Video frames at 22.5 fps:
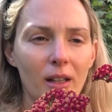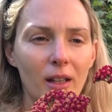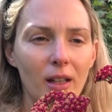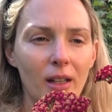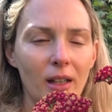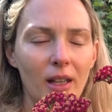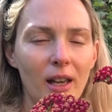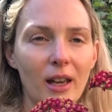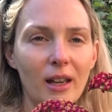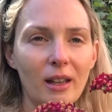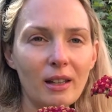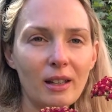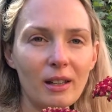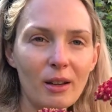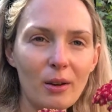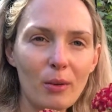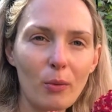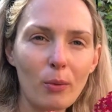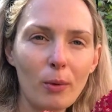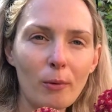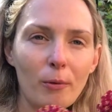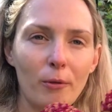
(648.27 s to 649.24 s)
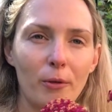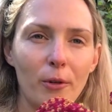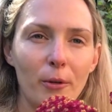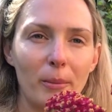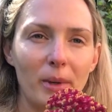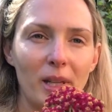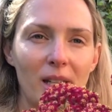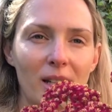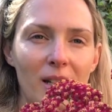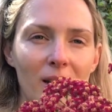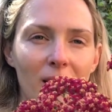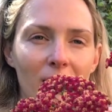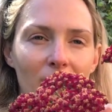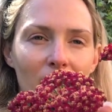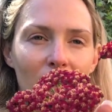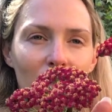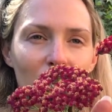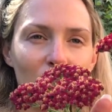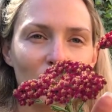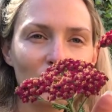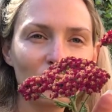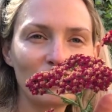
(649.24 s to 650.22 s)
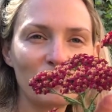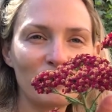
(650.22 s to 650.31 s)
yeah, one for me now.